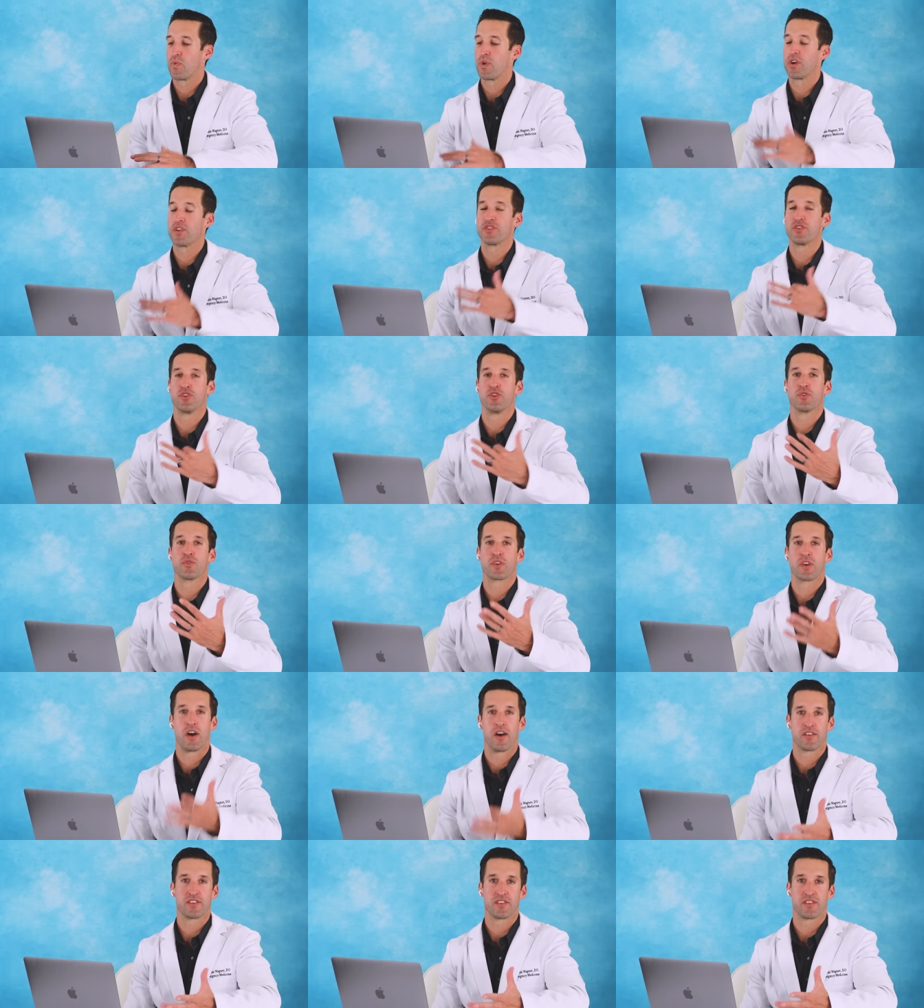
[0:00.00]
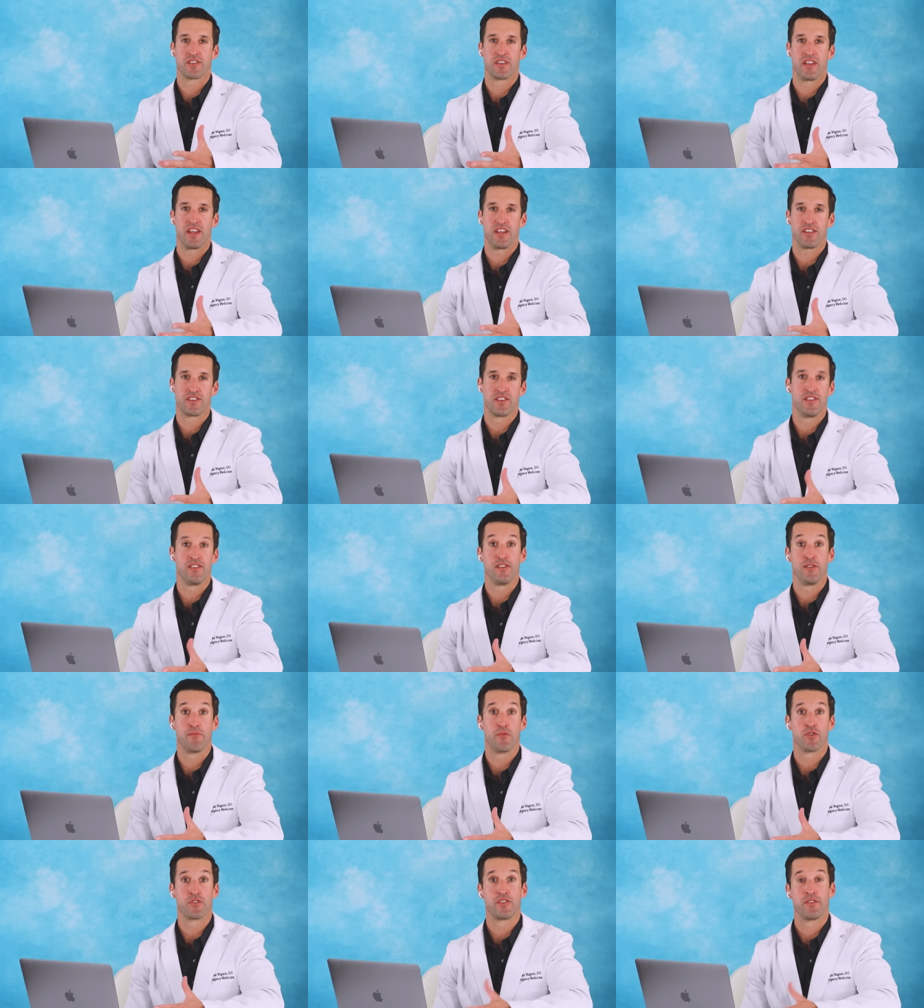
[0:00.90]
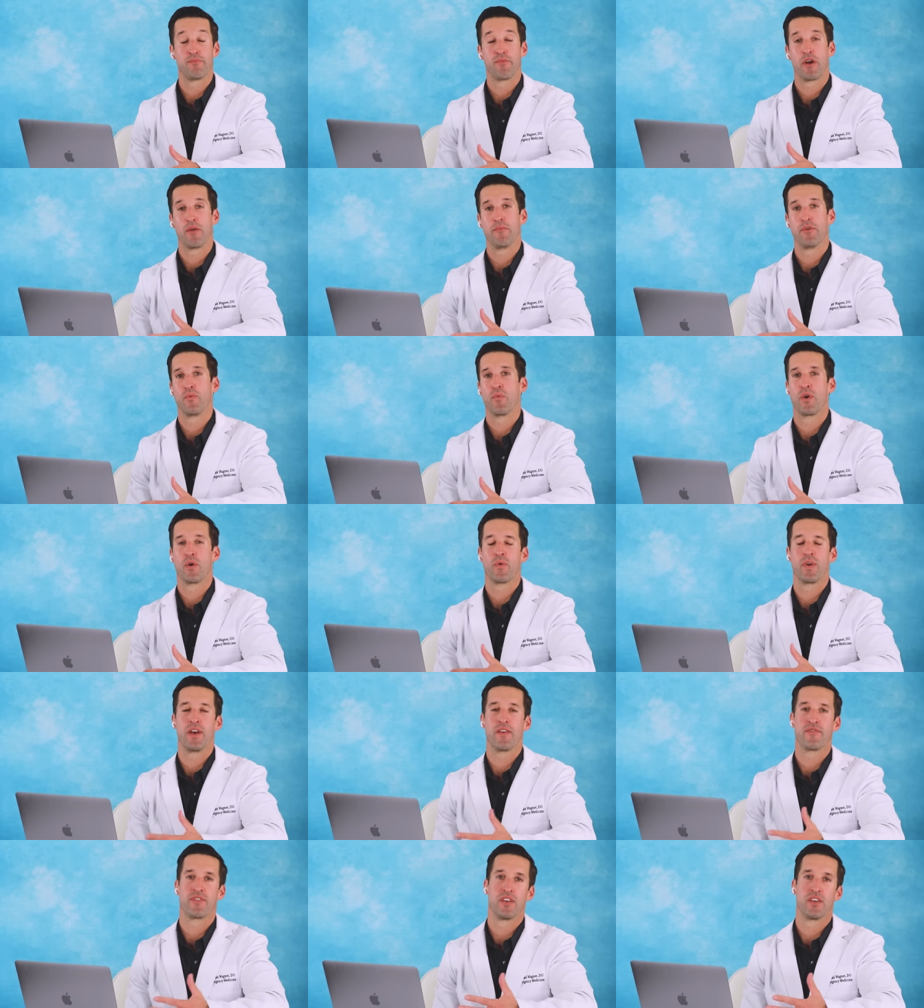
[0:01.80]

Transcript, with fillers: We'll do conscious sedation in the emergency department where we have